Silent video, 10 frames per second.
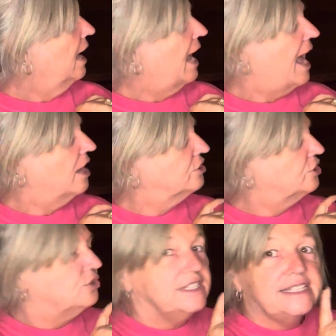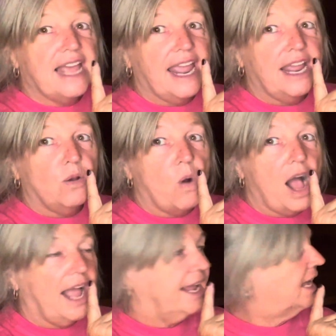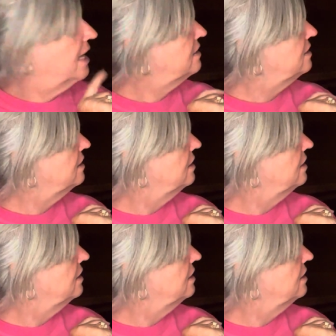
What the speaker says: how to stay quiet.